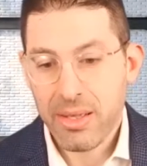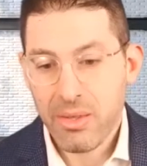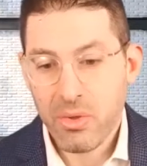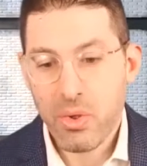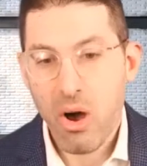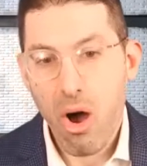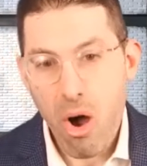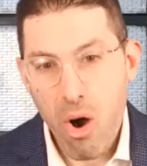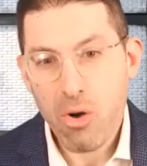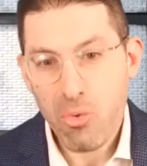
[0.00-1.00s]
to do the
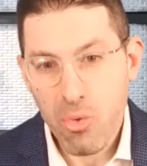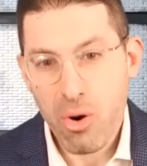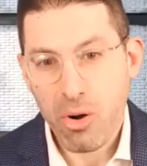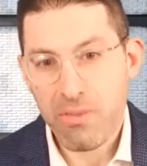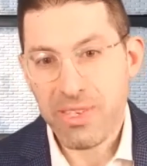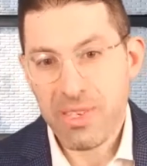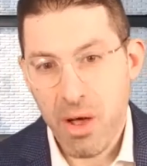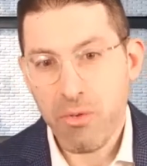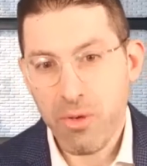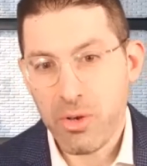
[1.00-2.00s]
hard work of
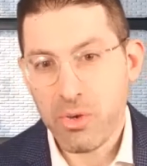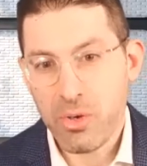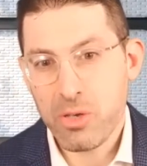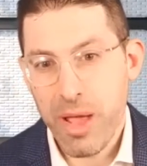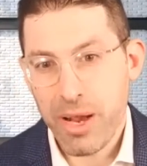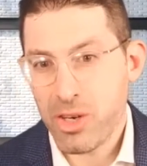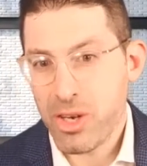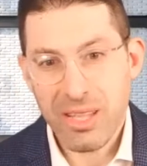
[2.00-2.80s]
self-introspection